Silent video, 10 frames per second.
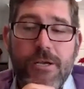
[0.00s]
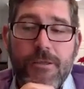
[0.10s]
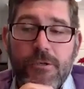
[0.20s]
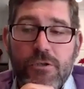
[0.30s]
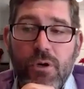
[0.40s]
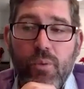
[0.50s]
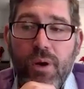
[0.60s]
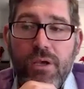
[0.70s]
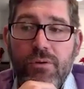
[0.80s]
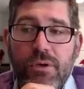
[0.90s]
there's no
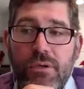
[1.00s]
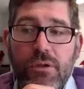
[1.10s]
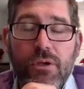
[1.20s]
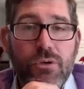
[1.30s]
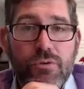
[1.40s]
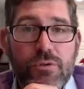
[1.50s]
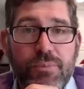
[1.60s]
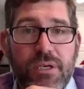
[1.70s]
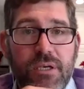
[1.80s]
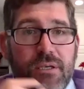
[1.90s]
way you can lose
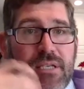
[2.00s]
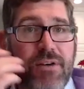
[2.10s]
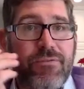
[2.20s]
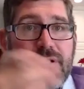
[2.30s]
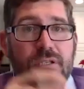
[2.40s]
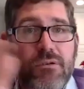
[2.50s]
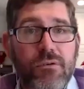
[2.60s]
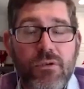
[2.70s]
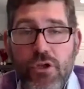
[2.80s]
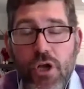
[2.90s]
because every
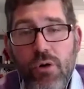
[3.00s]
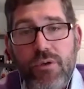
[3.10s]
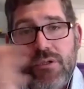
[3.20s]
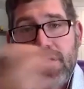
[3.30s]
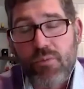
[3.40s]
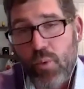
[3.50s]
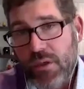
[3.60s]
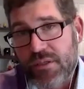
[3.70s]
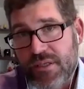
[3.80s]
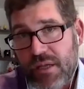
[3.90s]
single no is a
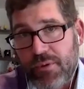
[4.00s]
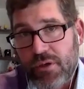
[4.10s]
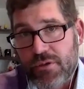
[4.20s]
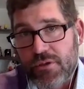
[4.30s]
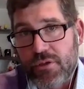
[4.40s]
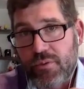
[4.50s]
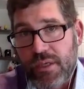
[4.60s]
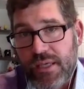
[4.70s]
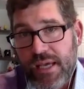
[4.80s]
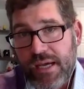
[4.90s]
one step closer to a
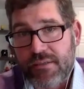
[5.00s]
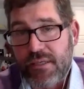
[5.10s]
yes.